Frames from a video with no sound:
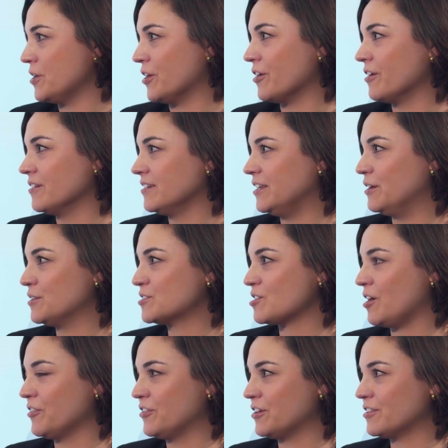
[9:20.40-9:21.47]
here. It's
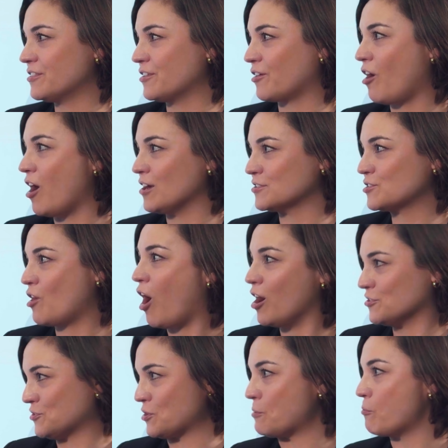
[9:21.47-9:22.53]
called the cost
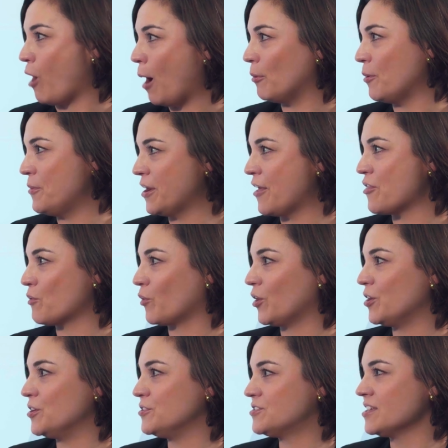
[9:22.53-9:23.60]
causer problem. In other
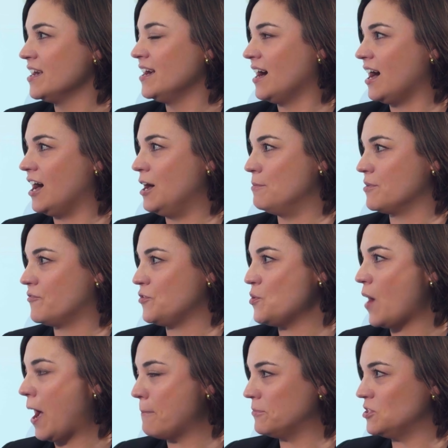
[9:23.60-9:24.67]
words, if
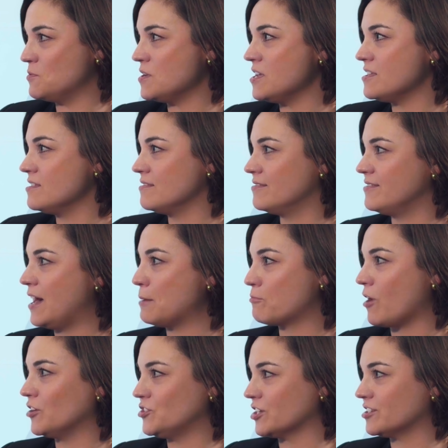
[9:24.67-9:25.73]
you happen to be that
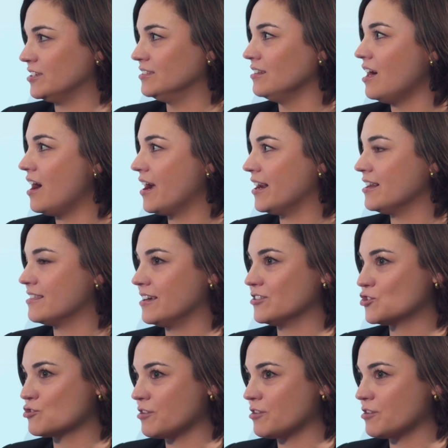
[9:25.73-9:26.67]
project in line that